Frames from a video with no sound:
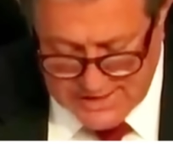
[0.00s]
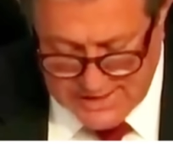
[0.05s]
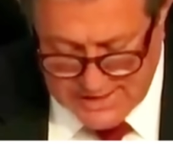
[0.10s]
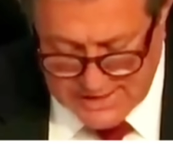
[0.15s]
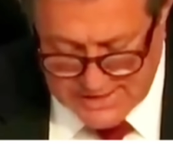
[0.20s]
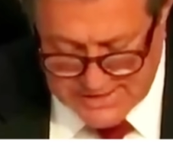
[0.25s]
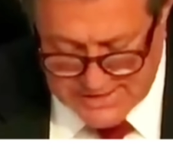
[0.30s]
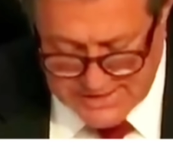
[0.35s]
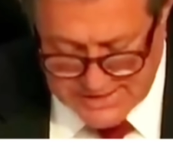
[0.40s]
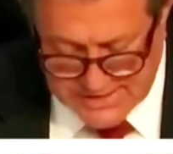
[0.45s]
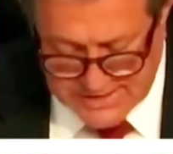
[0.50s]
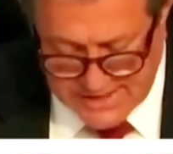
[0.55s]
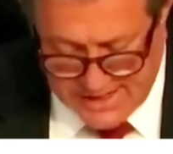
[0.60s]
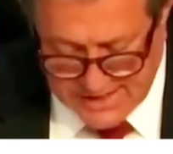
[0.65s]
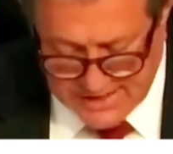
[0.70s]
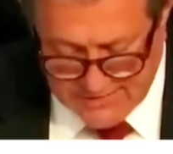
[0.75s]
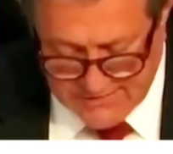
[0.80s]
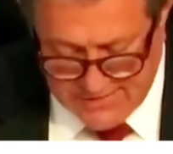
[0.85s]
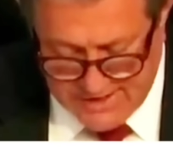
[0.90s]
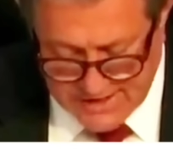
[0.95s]
It is an
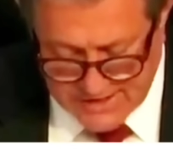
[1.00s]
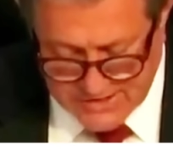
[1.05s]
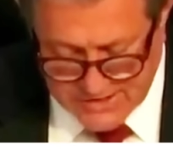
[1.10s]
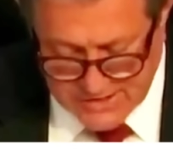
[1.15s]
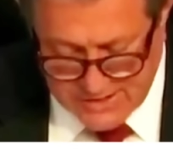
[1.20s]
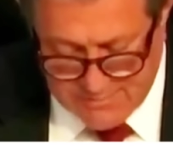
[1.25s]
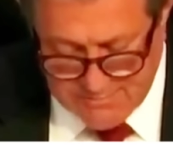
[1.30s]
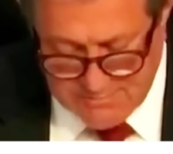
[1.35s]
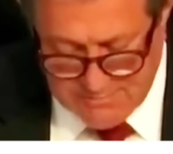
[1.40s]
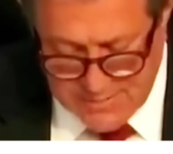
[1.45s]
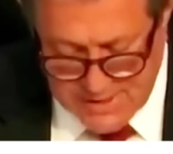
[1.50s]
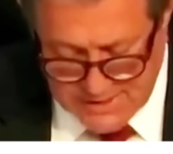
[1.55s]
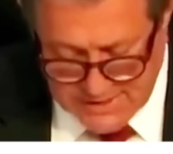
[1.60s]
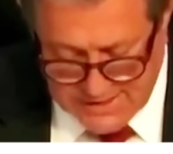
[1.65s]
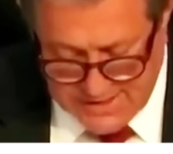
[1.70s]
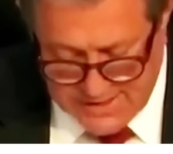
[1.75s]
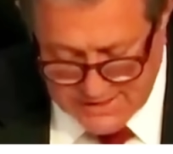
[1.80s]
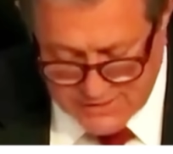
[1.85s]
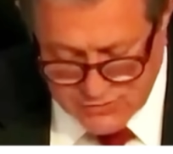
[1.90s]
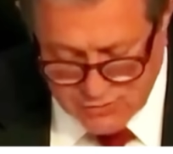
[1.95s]
executive action that
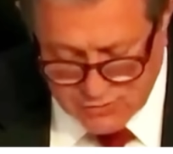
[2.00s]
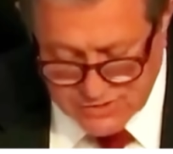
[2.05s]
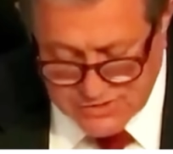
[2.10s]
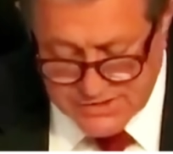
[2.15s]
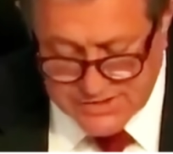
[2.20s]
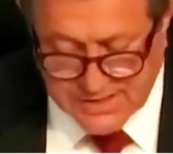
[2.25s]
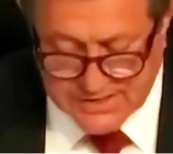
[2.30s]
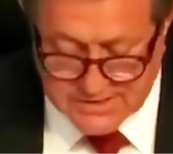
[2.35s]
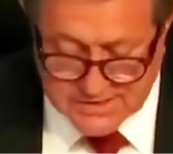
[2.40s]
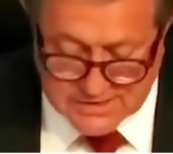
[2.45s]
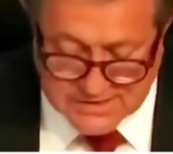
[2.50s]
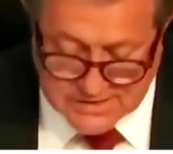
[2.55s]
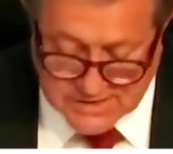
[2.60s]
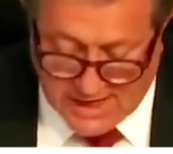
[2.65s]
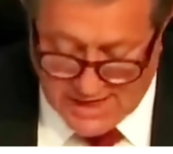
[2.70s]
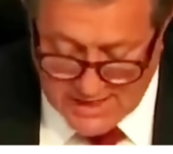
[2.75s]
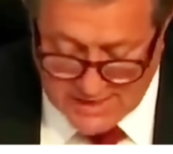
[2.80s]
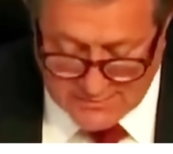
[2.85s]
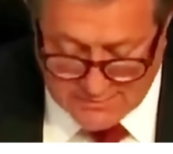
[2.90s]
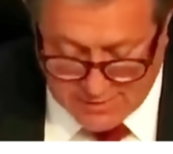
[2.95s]
mitigates or sets
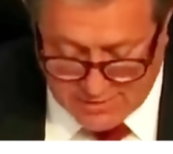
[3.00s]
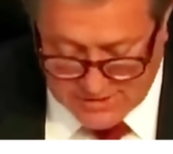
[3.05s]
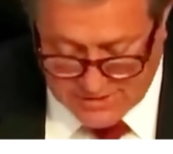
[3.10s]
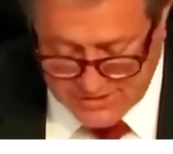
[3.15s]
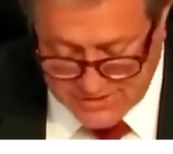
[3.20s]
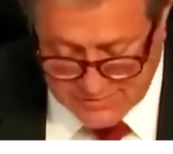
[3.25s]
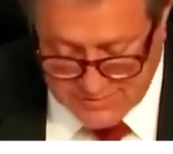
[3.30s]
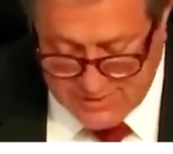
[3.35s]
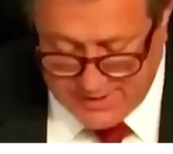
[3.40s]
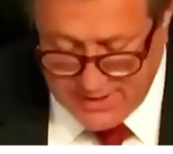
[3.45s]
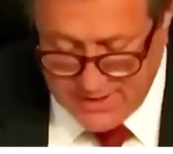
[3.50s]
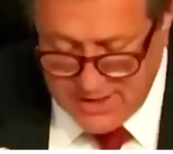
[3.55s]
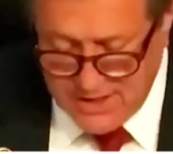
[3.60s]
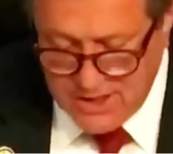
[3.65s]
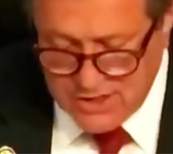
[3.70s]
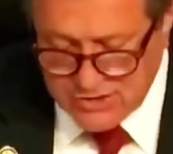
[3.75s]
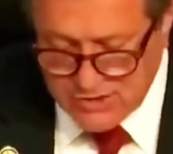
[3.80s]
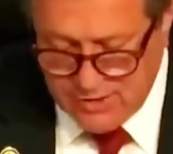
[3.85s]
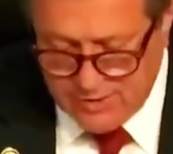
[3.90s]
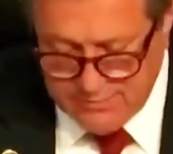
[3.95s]
aside punishment.
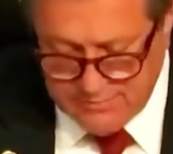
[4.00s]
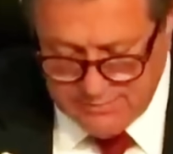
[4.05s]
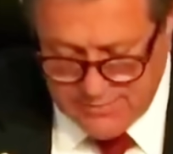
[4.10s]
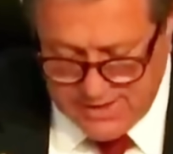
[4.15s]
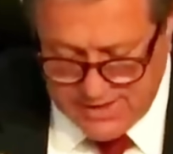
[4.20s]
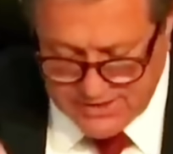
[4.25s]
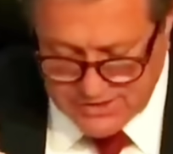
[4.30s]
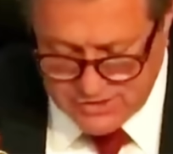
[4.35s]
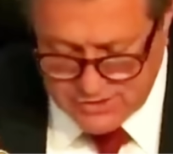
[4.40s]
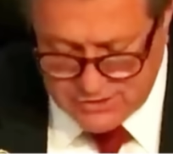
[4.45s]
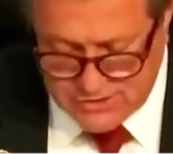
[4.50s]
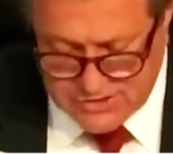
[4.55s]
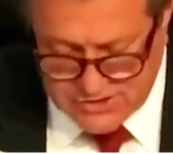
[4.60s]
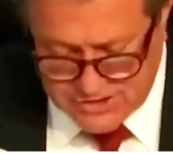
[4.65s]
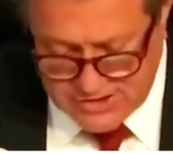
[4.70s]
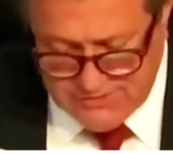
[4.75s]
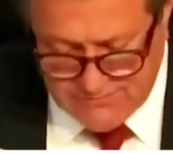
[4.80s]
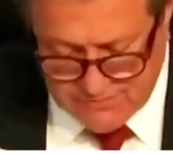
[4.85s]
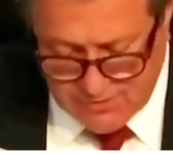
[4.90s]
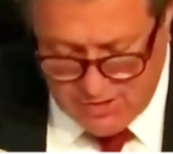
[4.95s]
So as the
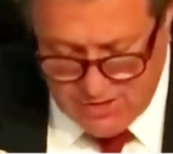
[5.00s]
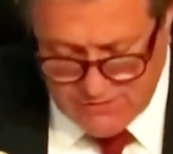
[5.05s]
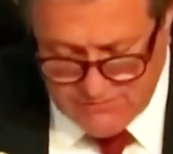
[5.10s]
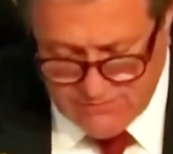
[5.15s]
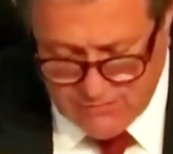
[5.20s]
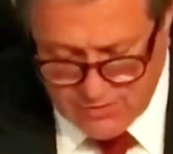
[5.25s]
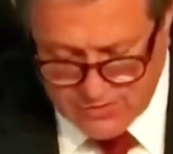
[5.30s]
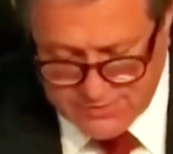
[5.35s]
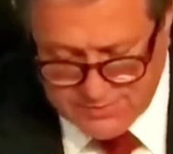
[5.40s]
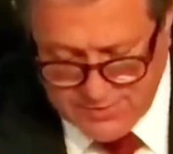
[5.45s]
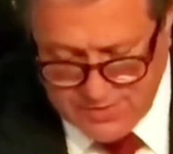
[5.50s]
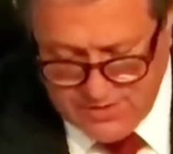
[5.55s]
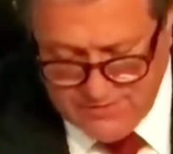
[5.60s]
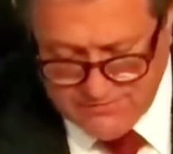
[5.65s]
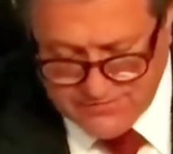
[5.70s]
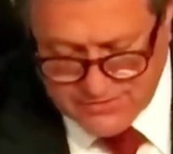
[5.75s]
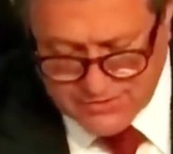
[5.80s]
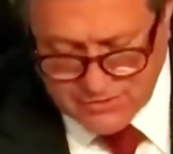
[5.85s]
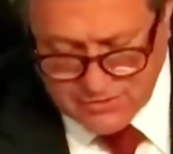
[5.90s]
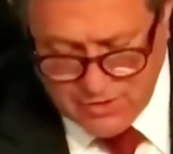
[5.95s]
chief law enforcement
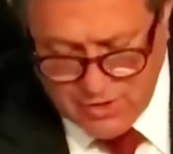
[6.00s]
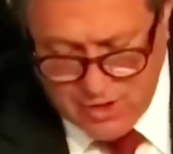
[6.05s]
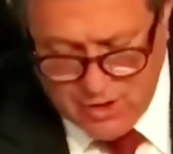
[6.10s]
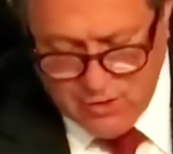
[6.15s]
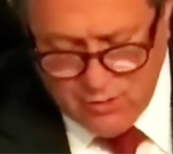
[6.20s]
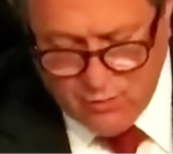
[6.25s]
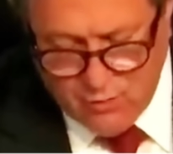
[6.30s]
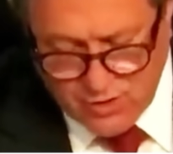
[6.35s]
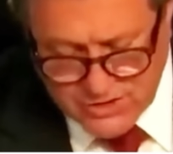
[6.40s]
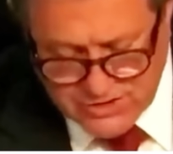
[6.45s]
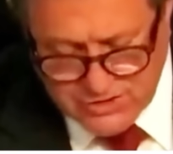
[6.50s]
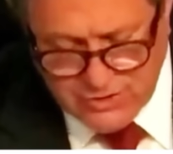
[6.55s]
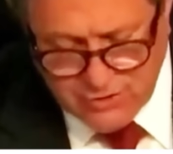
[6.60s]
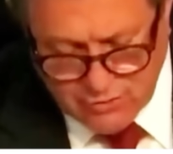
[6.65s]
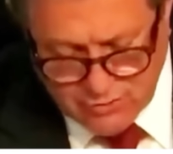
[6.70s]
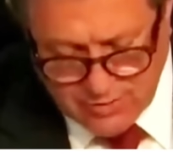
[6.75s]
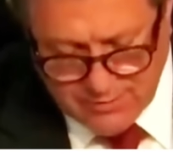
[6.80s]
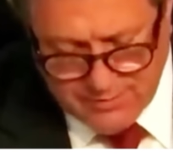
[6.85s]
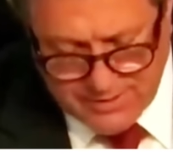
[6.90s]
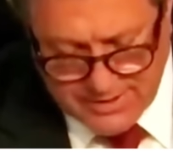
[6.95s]
officer, what's
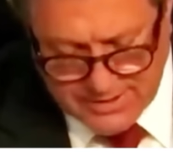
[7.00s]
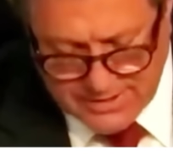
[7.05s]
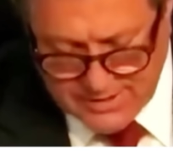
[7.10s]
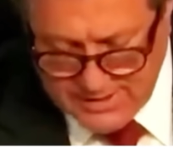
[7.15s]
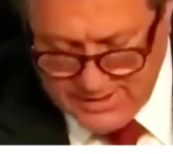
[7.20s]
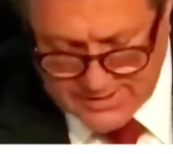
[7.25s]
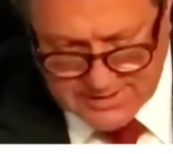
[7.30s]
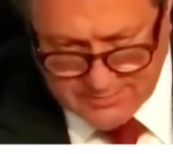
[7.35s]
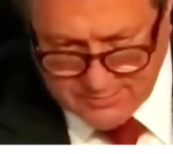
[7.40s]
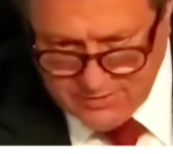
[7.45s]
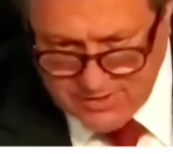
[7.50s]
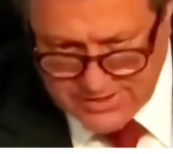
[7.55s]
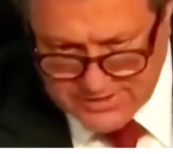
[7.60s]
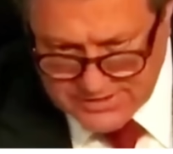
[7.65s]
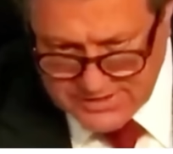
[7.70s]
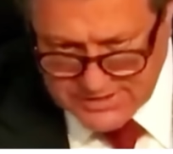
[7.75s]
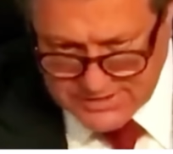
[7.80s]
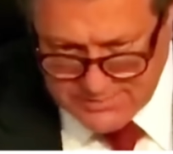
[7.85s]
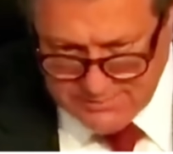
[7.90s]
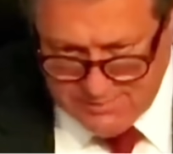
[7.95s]
your opinion, not the
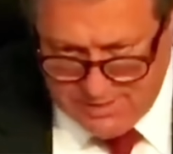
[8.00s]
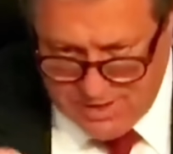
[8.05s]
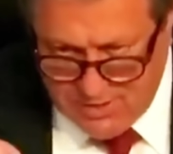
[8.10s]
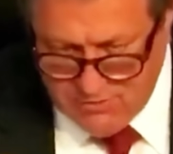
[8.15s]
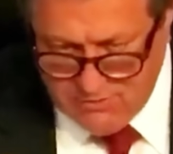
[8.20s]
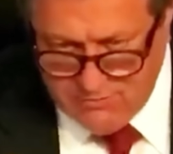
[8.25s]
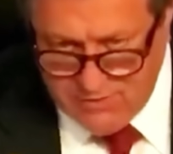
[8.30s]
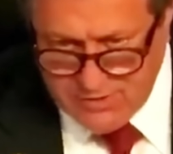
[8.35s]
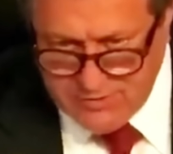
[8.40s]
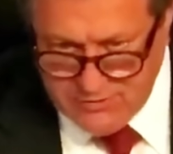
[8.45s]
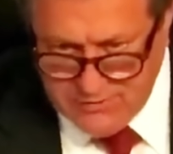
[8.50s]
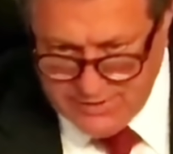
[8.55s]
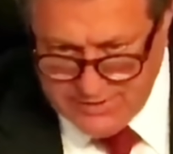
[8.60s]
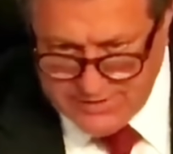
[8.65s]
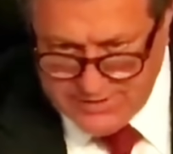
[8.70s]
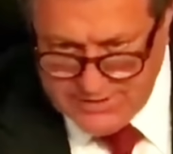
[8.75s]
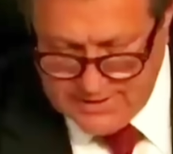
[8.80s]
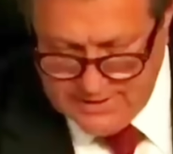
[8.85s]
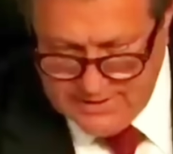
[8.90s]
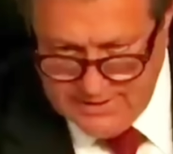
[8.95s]
president's power of whether he
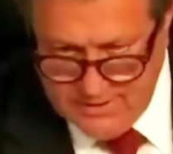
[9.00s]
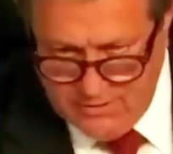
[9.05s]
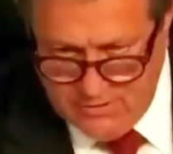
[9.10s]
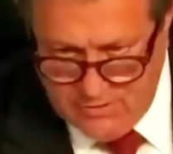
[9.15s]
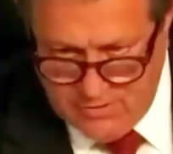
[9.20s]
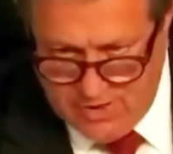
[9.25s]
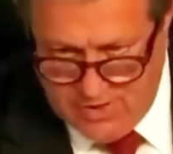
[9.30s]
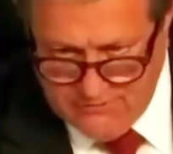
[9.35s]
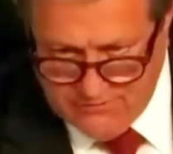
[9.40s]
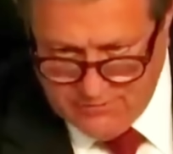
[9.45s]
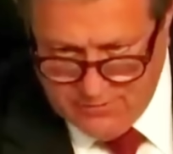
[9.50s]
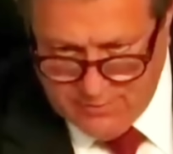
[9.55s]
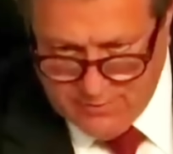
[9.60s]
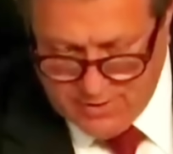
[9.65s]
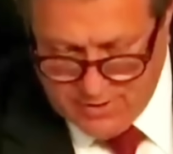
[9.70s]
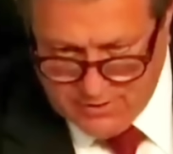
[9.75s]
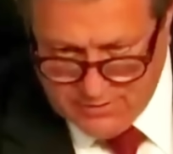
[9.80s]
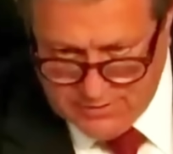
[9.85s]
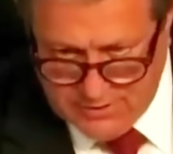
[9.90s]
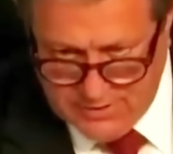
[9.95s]
can offer a
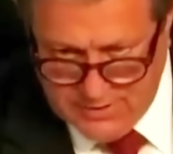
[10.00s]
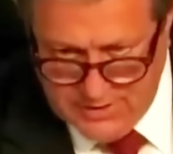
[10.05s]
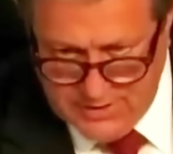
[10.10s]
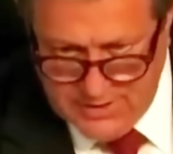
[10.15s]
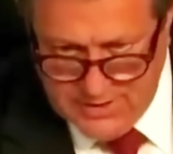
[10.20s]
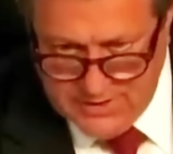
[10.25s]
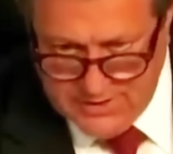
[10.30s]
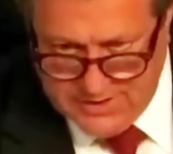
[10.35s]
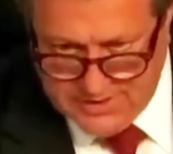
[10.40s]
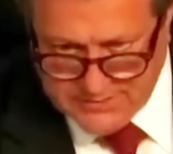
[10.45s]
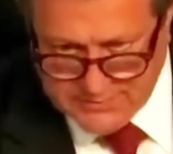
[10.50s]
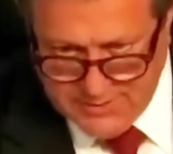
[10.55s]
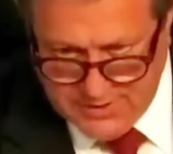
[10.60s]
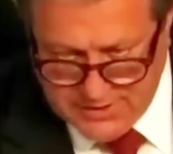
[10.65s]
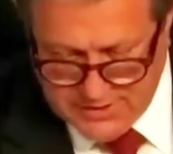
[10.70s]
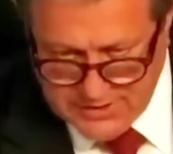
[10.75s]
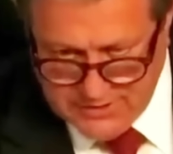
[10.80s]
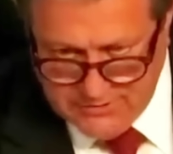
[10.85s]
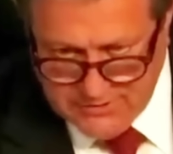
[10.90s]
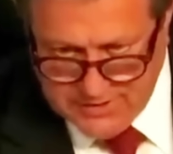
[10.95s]
pardon? That's
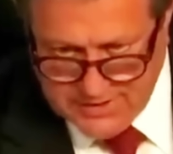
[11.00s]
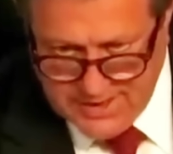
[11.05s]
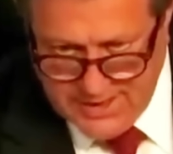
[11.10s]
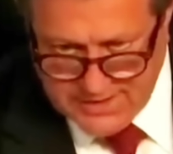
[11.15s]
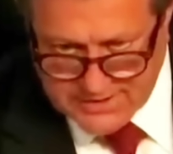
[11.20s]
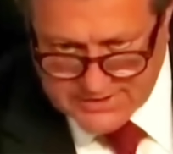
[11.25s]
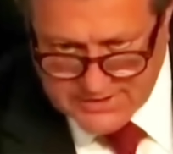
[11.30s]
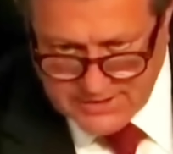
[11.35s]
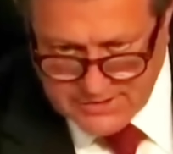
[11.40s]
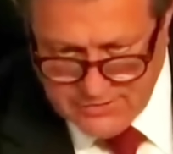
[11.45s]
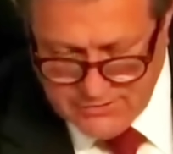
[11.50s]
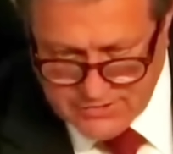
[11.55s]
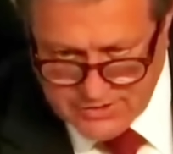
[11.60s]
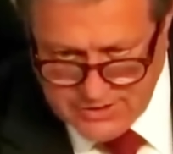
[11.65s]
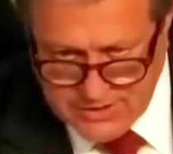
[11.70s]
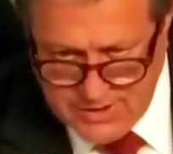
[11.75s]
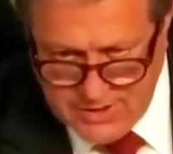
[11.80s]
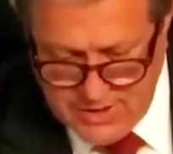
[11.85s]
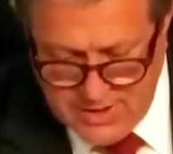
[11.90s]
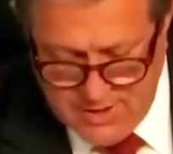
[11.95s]
pretty clear in the
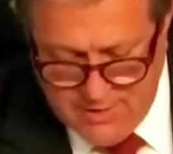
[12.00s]
Constitution.